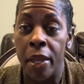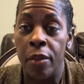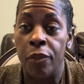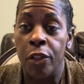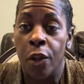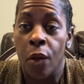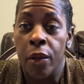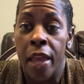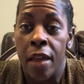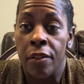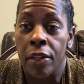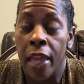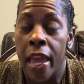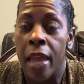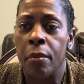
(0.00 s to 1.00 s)
If you don't have a
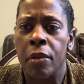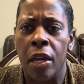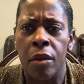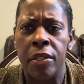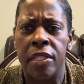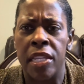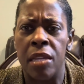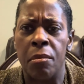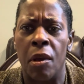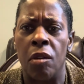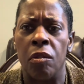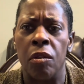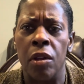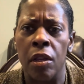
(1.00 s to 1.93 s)
lamp, go to Temu,